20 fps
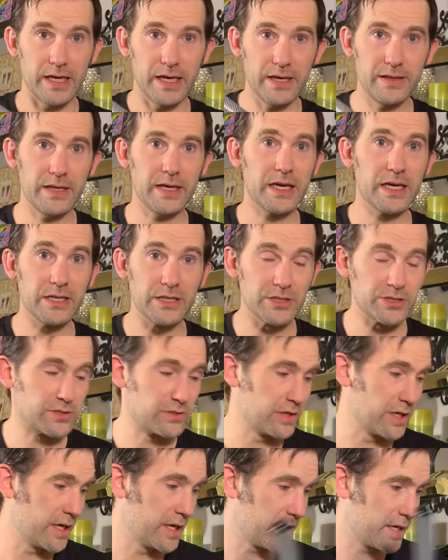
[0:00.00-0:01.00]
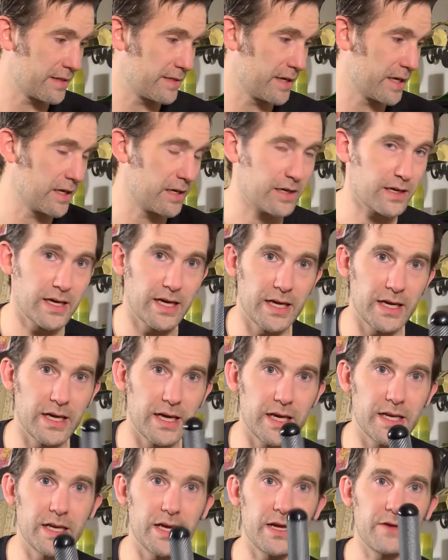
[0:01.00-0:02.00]
in the industry, and I think, and
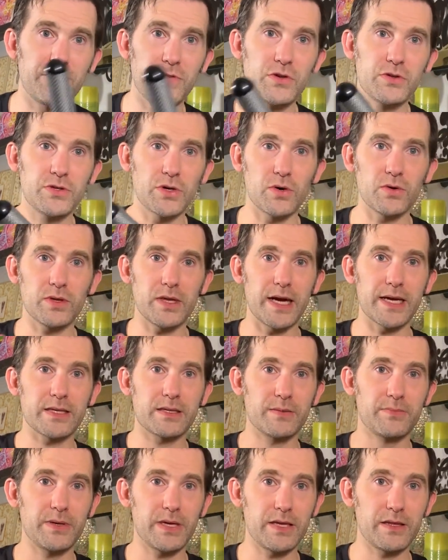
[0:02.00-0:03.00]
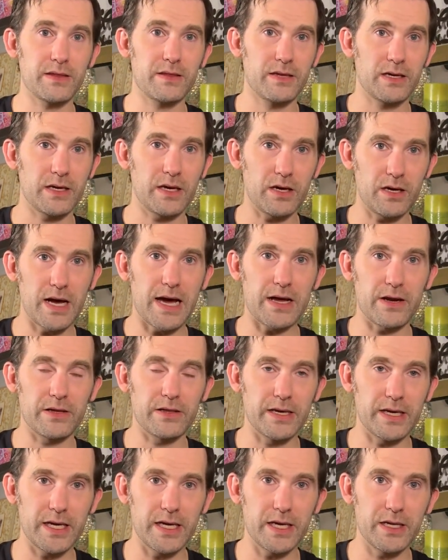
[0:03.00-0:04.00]
if you don't like to be out
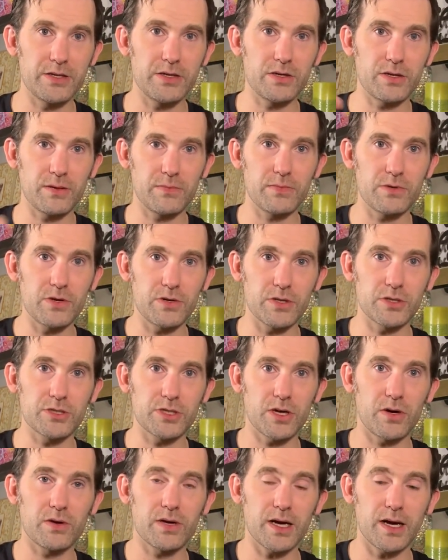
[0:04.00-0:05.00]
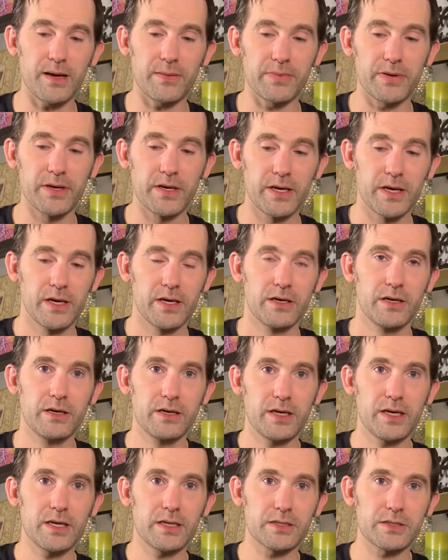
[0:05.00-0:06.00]
on the end, you can choke up. You
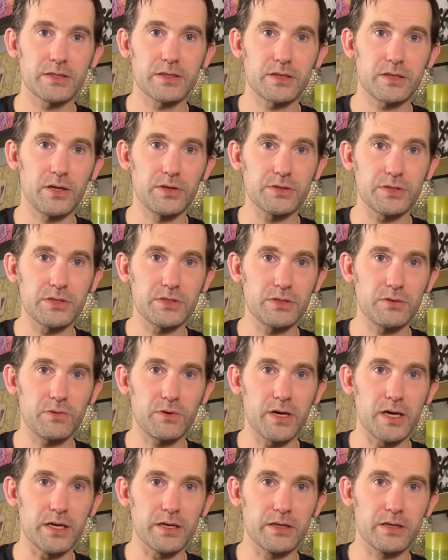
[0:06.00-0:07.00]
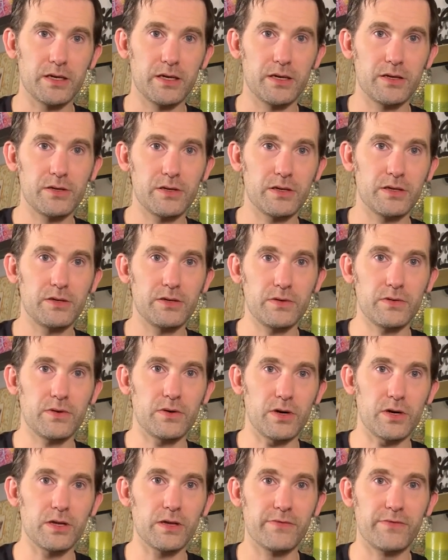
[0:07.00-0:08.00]
can get as close as you want. You know, you can
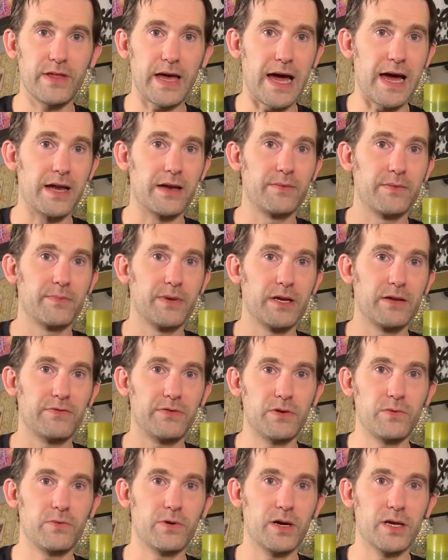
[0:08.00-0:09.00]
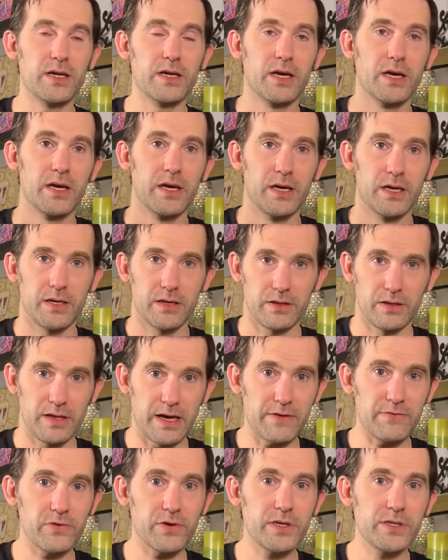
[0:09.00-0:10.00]
do all of that. But if you want
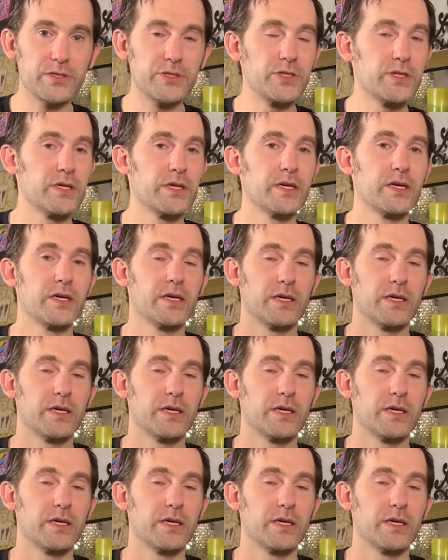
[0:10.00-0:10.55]
leverage